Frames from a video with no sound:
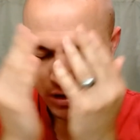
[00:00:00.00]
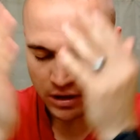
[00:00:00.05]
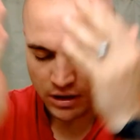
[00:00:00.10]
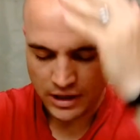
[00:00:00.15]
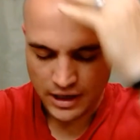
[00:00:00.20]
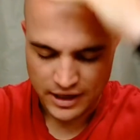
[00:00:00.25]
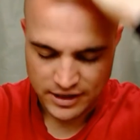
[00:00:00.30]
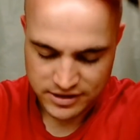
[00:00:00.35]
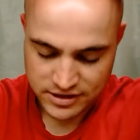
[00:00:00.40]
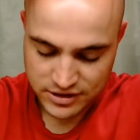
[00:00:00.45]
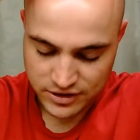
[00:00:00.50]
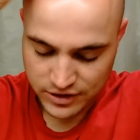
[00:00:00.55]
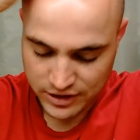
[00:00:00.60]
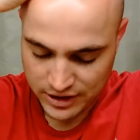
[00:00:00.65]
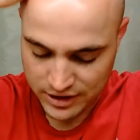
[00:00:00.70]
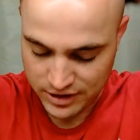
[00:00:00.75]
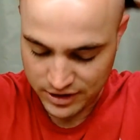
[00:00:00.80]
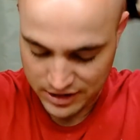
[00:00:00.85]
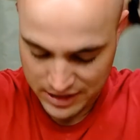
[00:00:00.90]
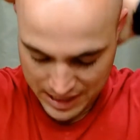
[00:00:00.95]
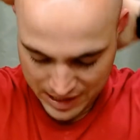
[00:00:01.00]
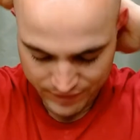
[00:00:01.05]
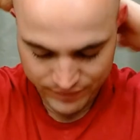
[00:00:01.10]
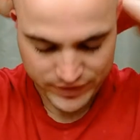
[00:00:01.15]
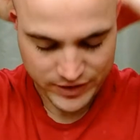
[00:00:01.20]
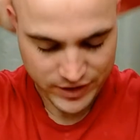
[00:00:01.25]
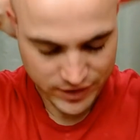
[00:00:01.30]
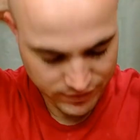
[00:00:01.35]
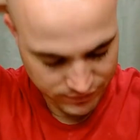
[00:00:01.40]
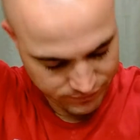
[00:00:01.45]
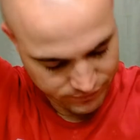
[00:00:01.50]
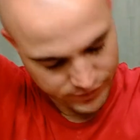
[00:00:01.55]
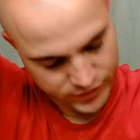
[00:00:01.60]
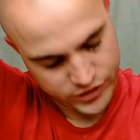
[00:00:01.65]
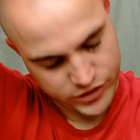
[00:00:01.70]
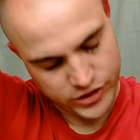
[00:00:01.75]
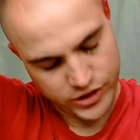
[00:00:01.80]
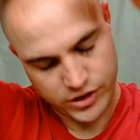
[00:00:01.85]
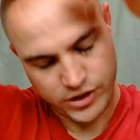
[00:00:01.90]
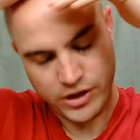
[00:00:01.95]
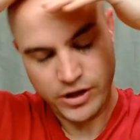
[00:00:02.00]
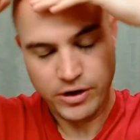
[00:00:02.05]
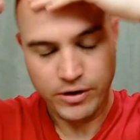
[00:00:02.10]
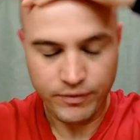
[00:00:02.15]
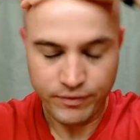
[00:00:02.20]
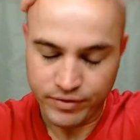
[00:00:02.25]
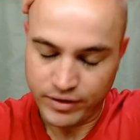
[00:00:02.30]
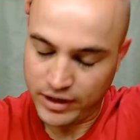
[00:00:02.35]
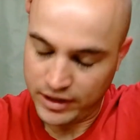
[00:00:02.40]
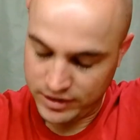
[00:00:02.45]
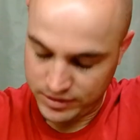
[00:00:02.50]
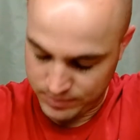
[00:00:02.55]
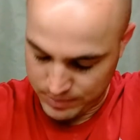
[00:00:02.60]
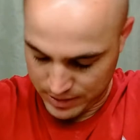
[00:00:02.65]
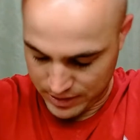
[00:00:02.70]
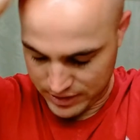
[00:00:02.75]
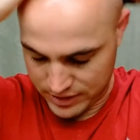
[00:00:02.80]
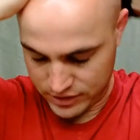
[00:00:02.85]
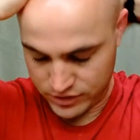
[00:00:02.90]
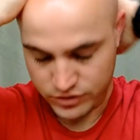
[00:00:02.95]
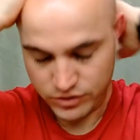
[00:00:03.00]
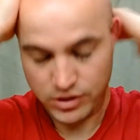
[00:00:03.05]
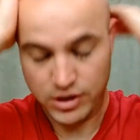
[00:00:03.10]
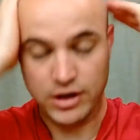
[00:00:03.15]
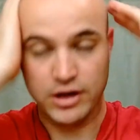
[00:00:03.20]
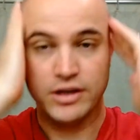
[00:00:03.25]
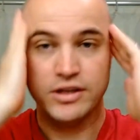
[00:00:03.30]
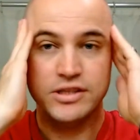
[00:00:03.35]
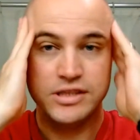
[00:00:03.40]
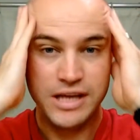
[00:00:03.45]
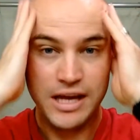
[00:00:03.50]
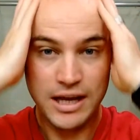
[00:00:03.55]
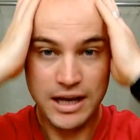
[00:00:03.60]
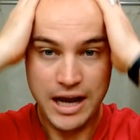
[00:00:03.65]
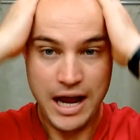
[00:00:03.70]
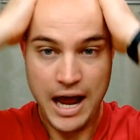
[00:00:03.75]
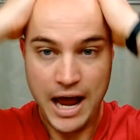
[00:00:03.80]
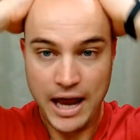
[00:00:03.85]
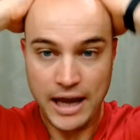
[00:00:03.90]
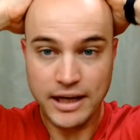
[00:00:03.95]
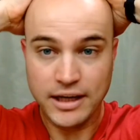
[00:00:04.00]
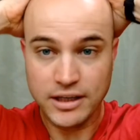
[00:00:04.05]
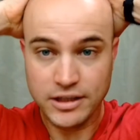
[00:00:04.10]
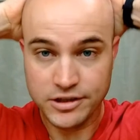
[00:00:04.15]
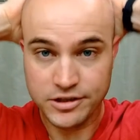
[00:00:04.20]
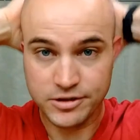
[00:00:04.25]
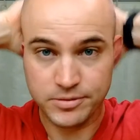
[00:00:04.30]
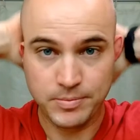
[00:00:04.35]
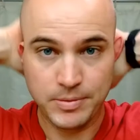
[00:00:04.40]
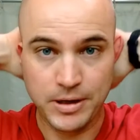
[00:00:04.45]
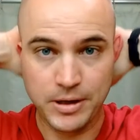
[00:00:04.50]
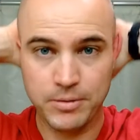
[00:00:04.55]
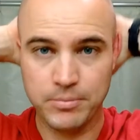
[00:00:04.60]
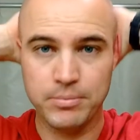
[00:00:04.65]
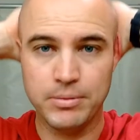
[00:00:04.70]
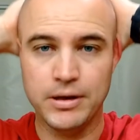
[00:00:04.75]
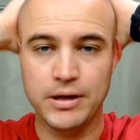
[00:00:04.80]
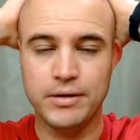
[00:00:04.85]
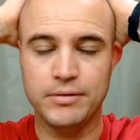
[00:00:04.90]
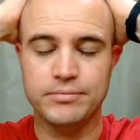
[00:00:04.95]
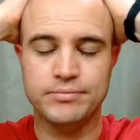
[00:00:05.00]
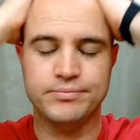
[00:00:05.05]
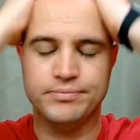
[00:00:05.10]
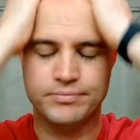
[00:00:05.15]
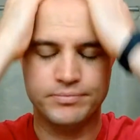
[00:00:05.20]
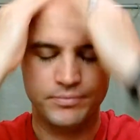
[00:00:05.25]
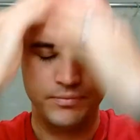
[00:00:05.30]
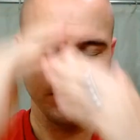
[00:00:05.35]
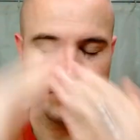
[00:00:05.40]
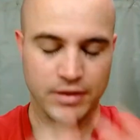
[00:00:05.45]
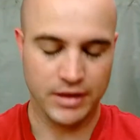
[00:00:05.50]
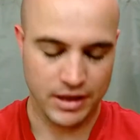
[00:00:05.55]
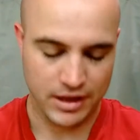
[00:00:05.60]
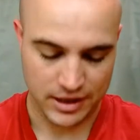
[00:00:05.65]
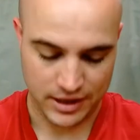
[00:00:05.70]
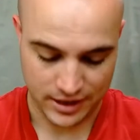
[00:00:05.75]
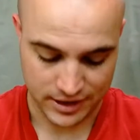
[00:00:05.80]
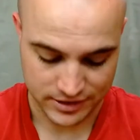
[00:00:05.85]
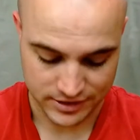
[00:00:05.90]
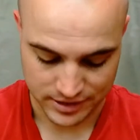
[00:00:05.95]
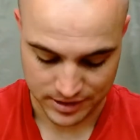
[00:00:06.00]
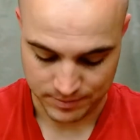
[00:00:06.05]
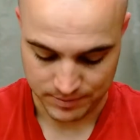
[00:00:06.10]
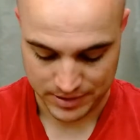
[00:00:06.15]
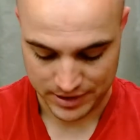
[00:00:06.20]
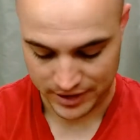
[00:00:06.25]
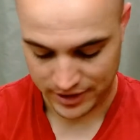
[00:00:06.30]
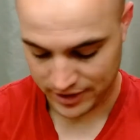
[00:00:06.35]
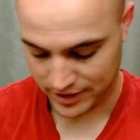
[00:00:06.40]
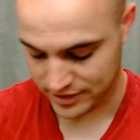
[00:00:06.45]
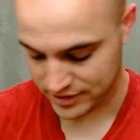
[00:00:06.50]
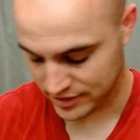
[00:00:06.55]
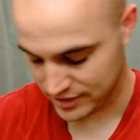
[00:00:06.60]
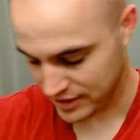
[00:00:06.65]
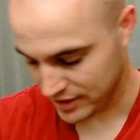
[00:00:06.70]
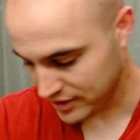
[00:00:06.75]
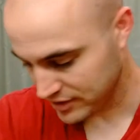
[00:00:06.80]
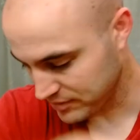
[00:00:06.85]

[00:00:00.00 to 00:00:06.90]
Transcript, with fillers: yeah, still getting the lavender for sure though. That's probably the strongest scent I can smell, but like I said, my kid said